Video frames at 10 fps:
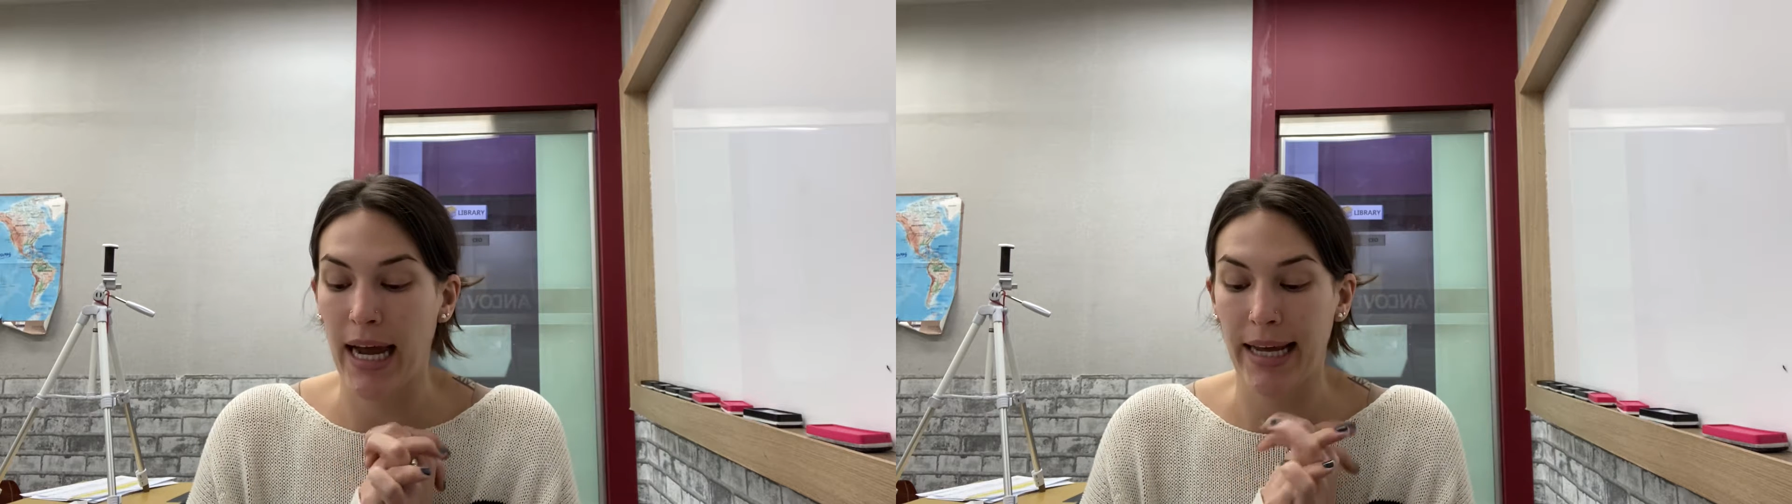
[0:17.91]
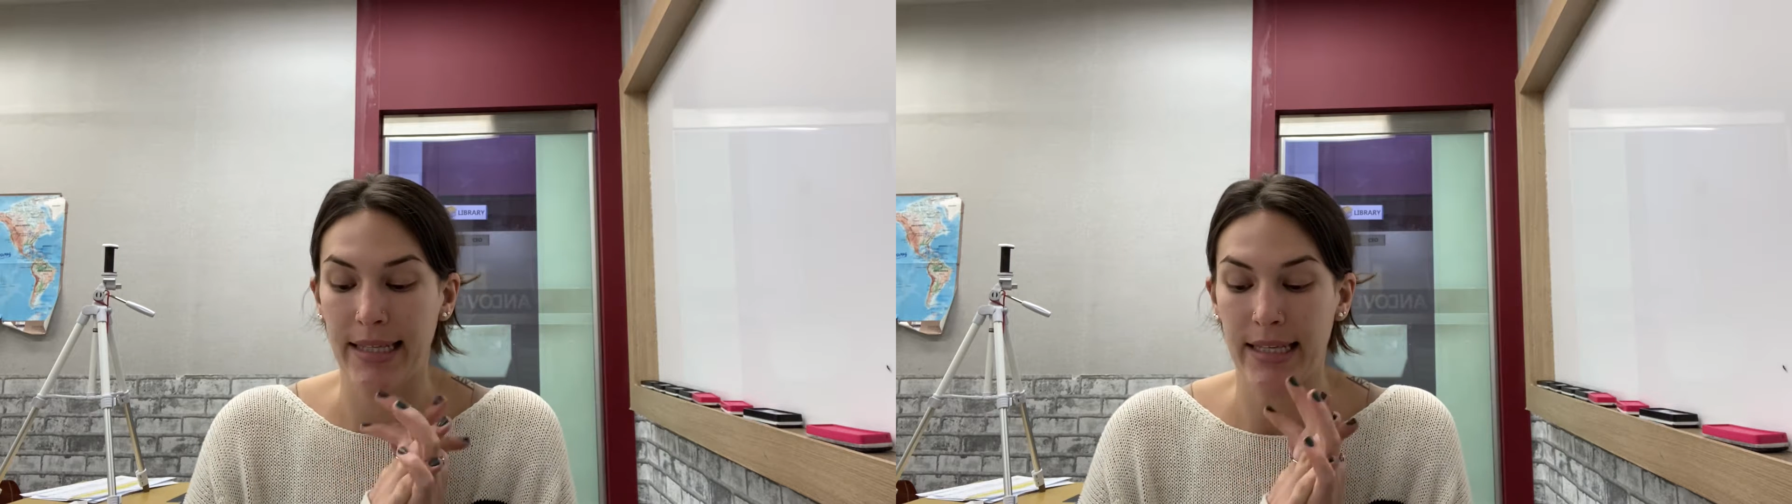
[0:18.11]

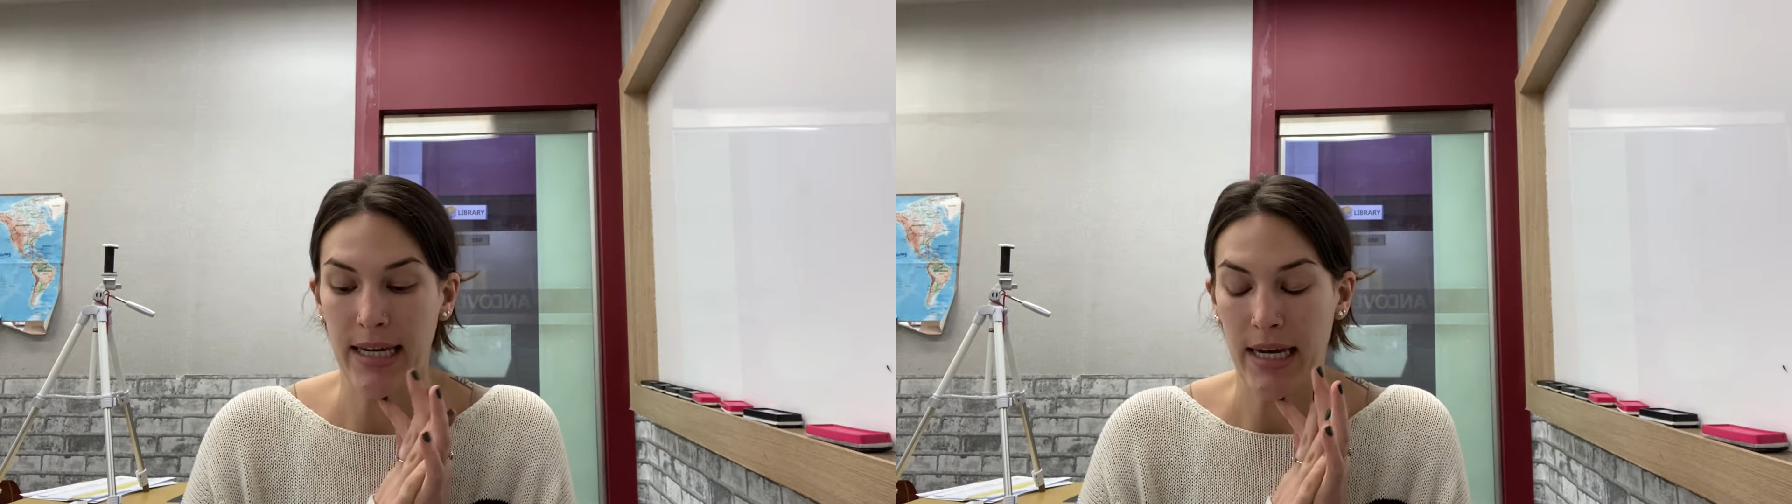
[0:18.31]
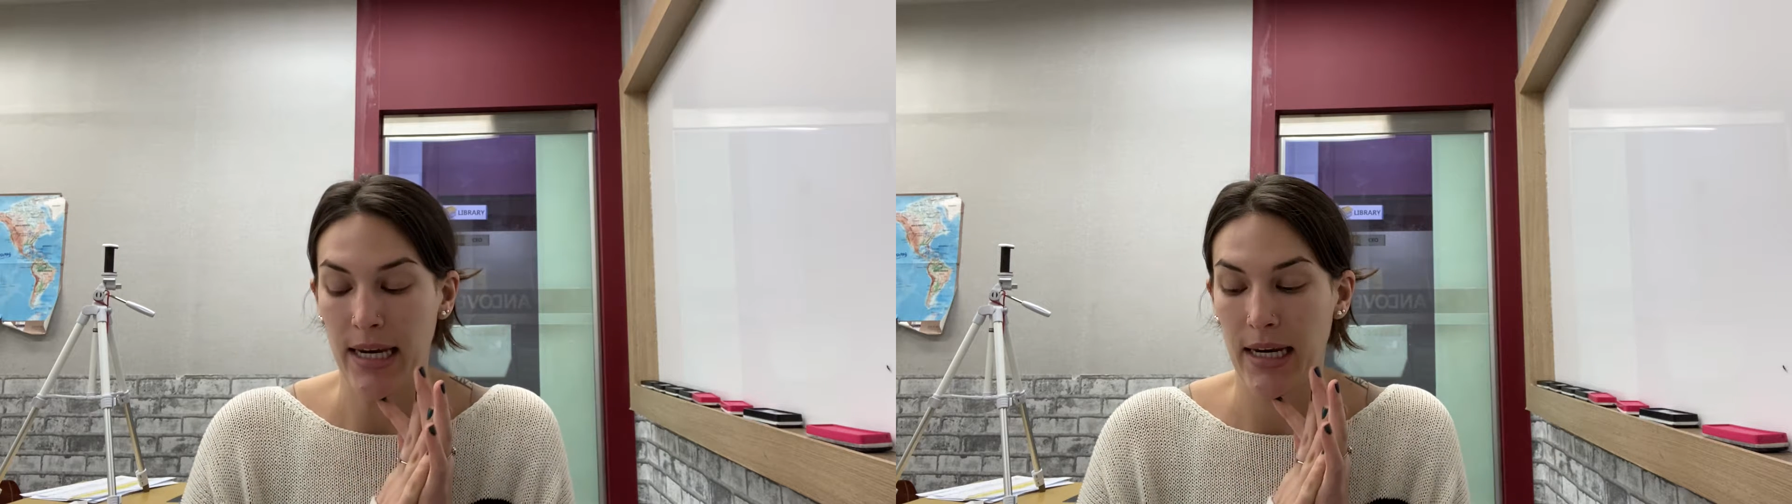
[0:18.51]

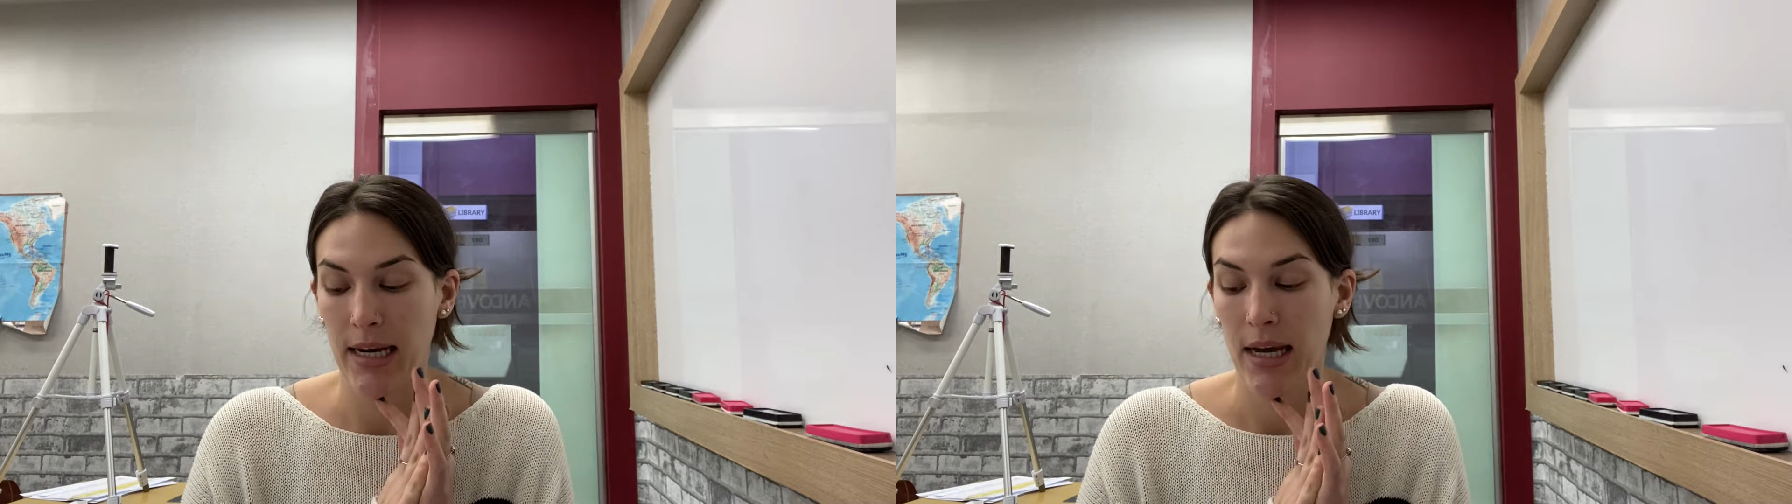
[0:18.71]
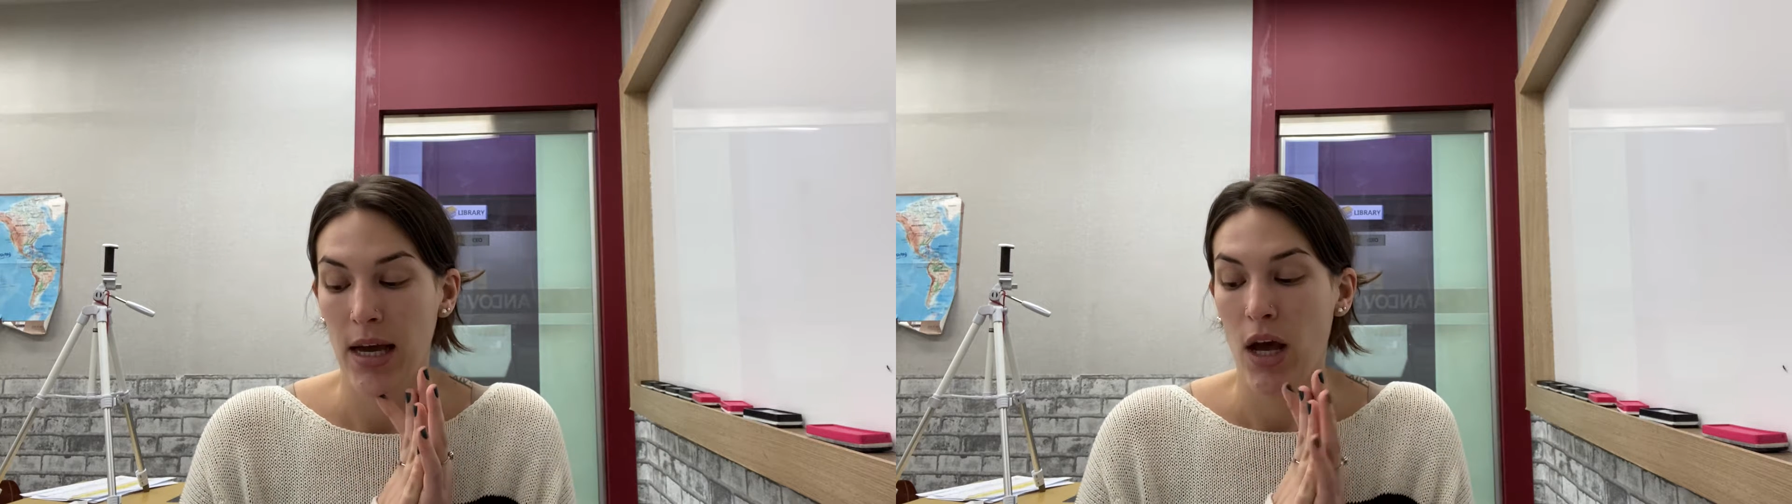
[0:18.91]
19.